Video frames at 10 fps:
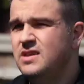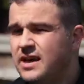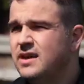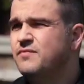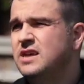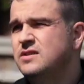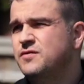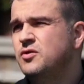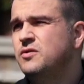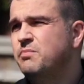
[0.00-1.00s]
Yeah, it's
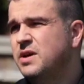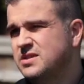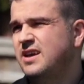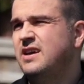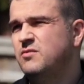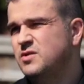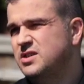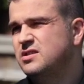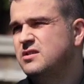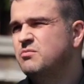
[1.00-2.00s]
through the bus scheme,
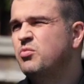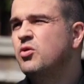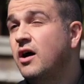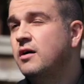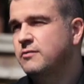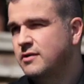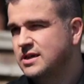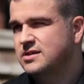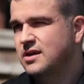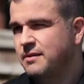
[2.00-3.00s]
which is a boiler
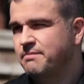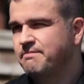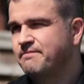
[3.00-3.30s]
upgrade scheme.